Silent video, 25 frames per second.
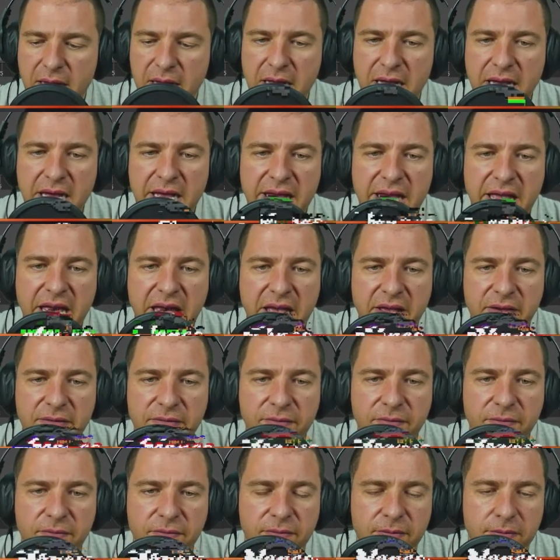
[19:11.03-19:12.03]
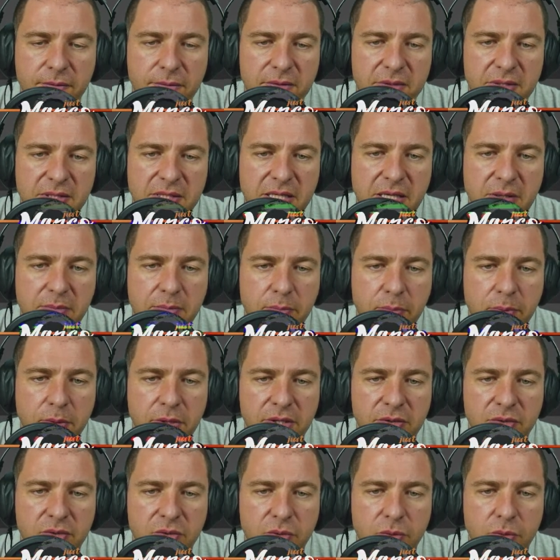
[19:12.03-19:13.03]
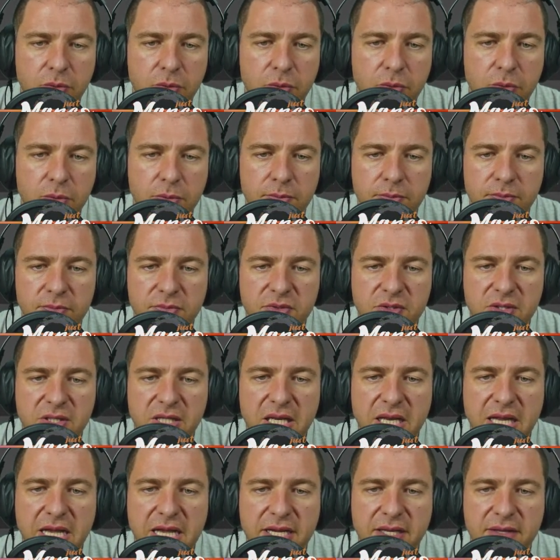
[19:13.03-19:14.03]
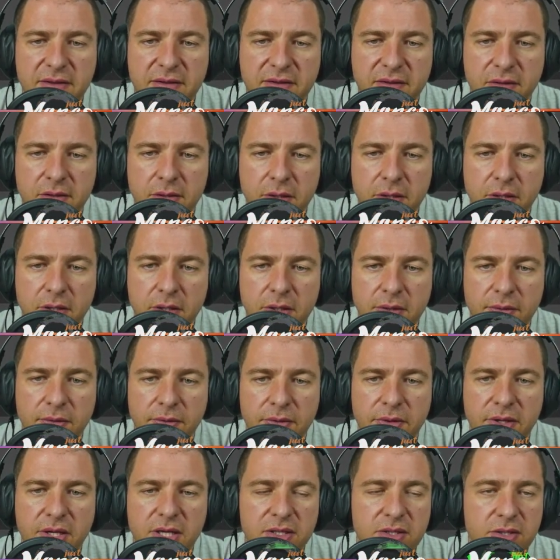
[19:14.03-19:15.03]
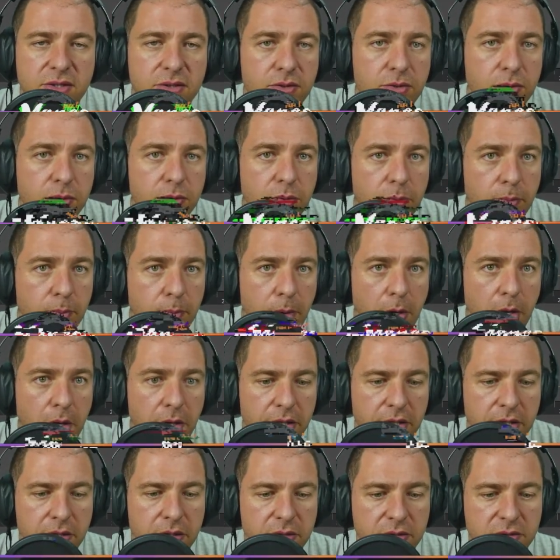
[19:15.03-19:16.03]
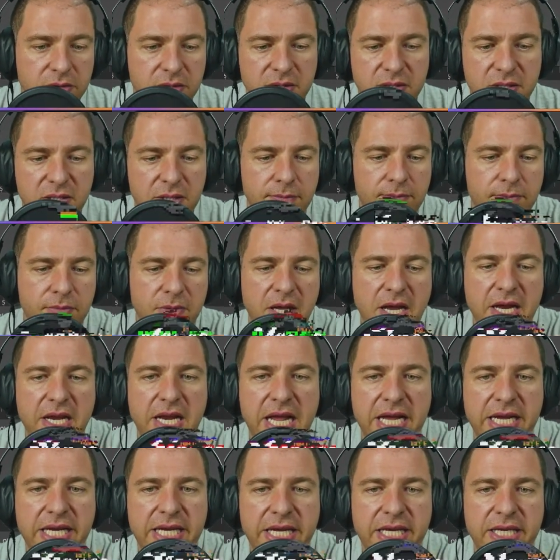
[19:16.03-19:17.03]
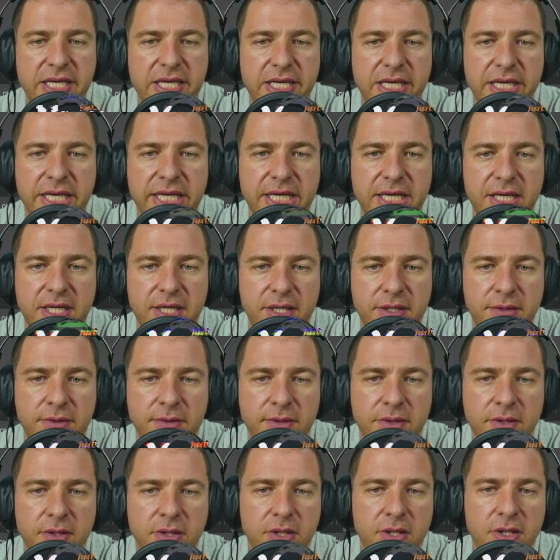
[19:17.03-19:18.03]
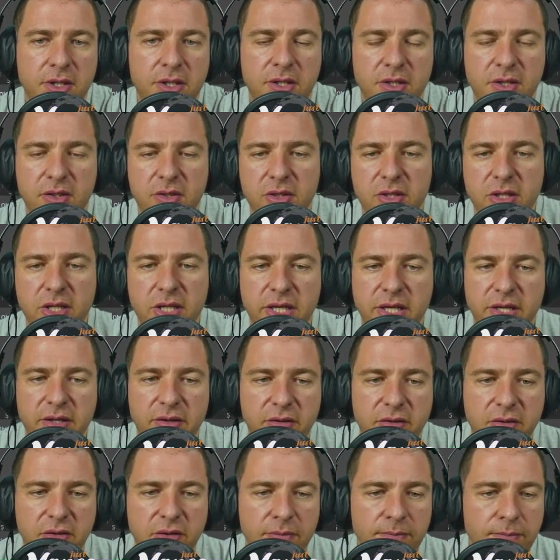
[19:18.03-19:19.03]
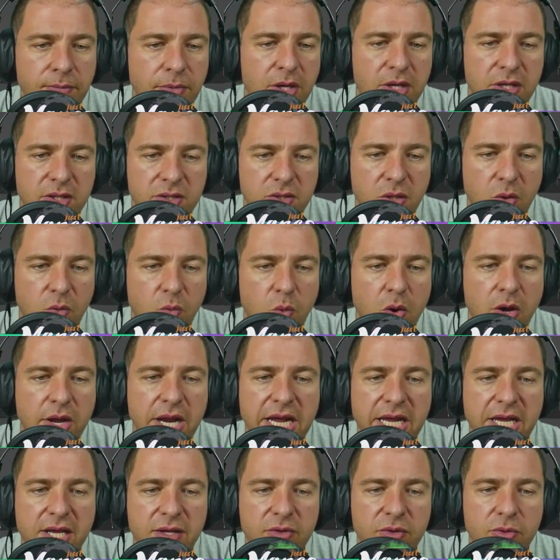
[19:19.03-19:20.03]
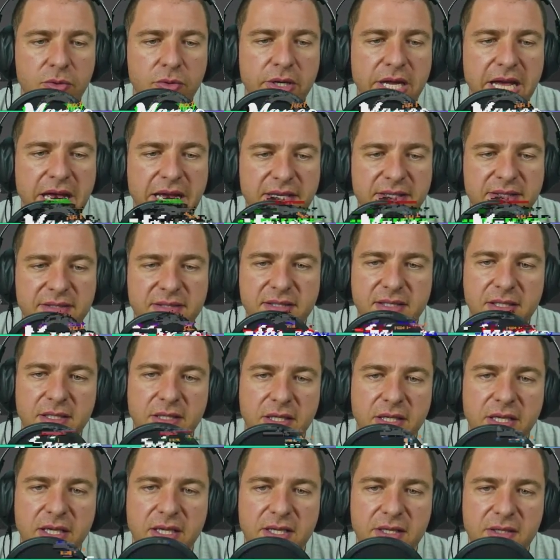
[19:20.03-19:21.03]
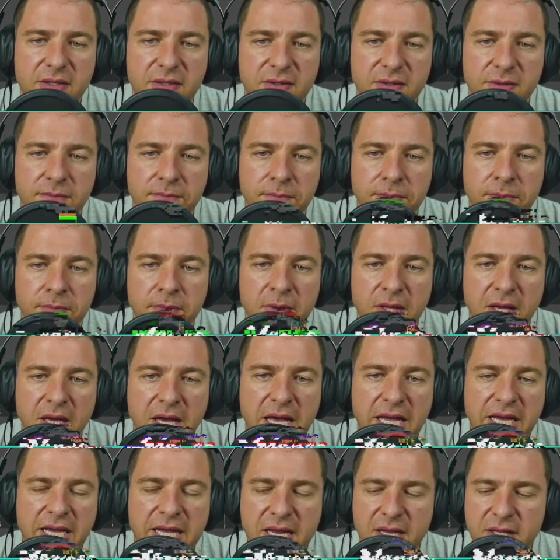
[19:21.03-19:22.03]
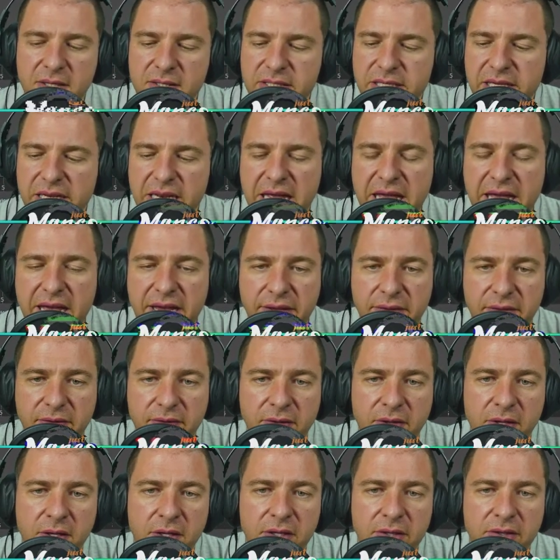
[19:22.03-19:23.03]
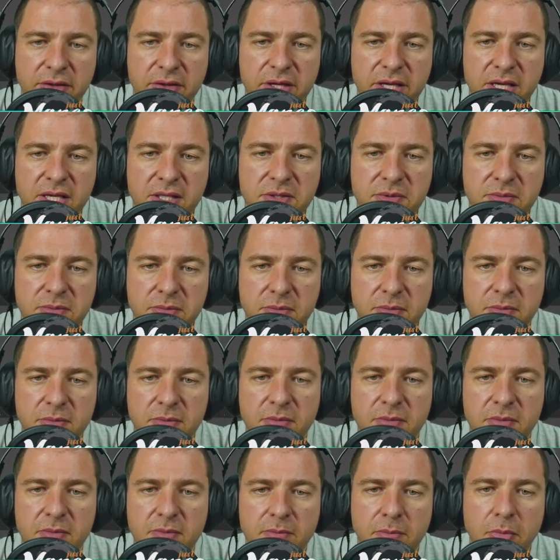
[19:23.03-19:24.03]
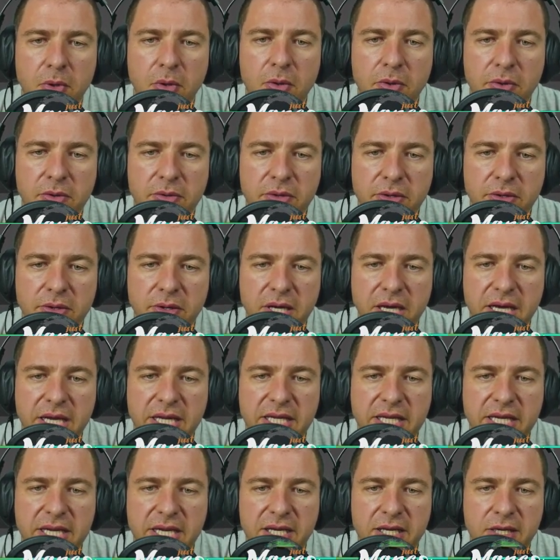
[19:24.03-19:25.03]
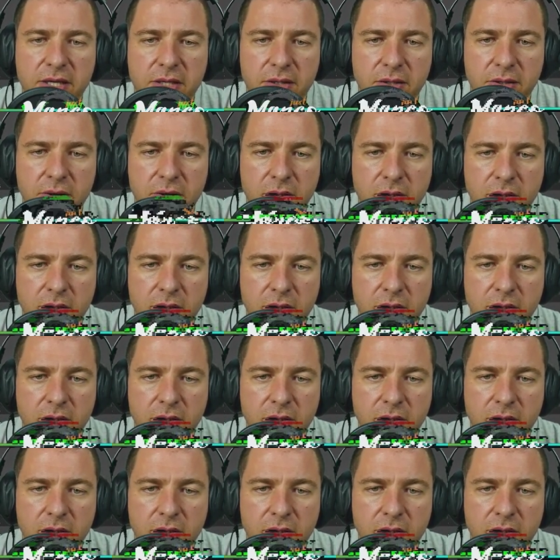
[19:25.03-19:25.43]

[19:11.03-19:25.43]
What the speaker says: I have simply to select these 2 polygons and I can click delete. So what I can do next is I can select this border. I can,